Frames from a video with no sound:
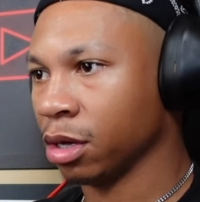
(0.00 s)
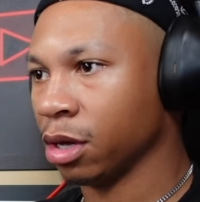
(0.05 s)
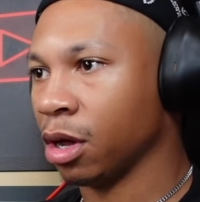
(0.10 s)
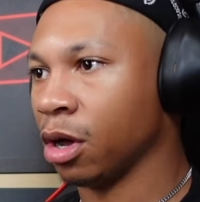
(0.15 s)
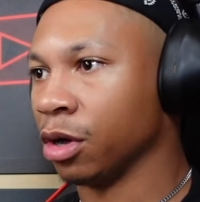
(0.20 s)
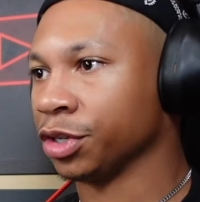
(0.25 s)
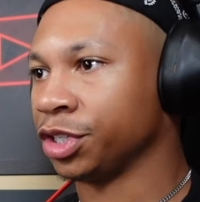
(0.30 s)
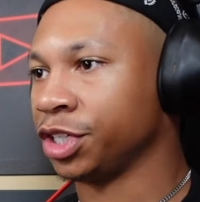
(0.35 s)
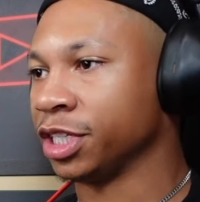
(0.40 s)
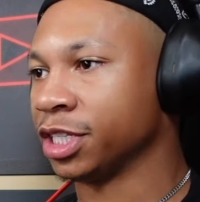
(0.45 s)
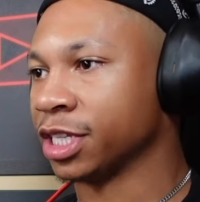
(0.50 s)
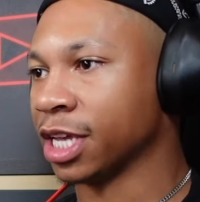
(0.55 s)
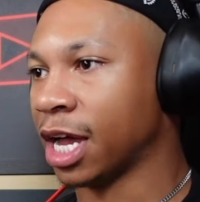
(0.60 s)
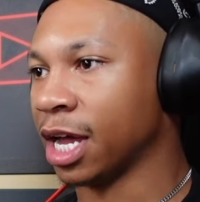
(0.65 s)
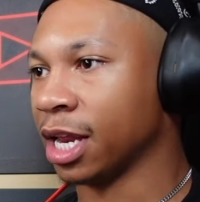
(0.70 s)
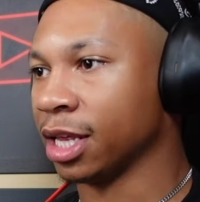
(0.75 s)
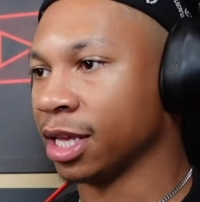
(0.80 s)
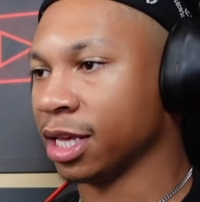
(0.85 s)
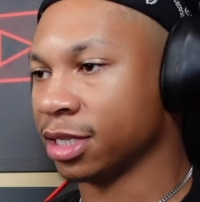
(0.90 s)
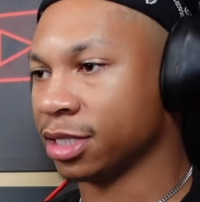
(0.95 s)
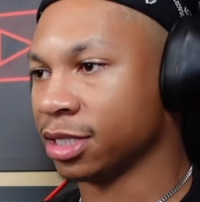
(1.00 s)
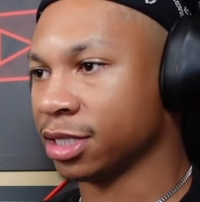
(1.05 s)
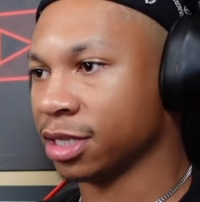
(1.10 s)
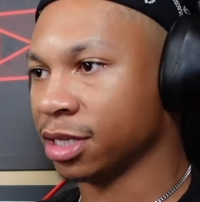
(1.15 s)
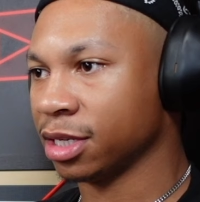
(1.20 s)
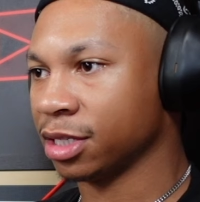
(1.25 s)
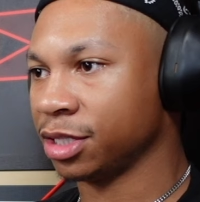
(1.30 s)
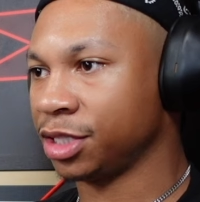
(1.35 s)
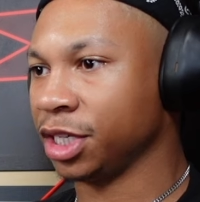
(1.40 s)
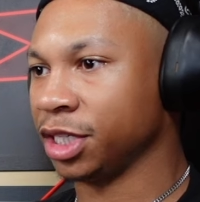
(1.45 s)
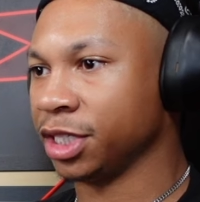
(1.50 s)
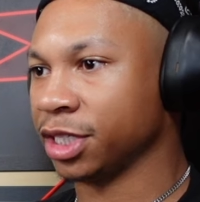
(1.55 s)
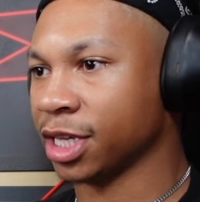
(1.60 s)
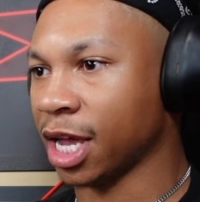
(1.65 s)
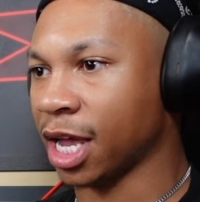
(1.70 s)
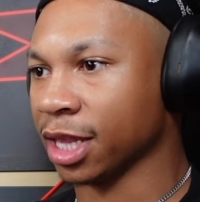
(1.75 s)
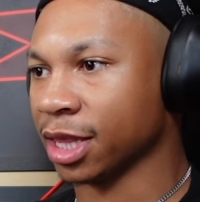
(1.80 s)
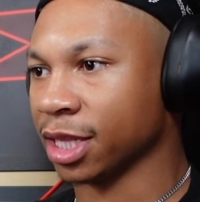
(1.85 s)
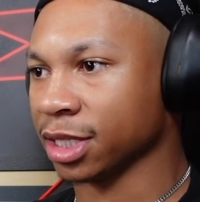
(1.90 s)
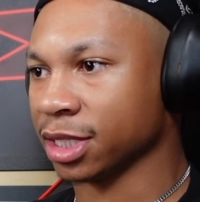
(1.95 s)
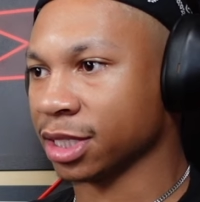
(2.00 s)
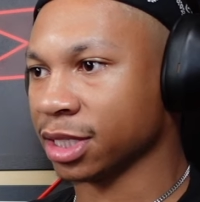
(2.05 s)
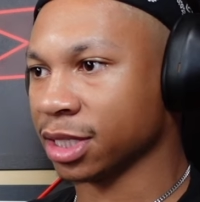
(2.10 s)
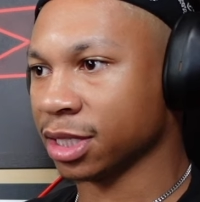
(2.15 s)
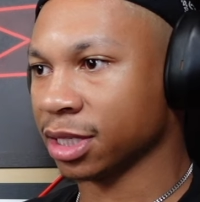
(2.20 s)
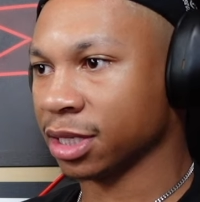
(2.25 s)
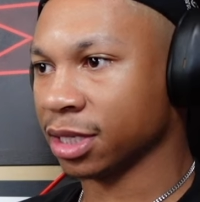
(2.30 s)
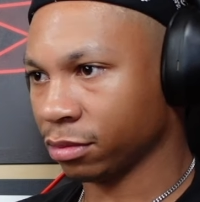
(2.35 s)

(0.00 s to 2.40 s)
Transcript: Oh, she's got this. She's got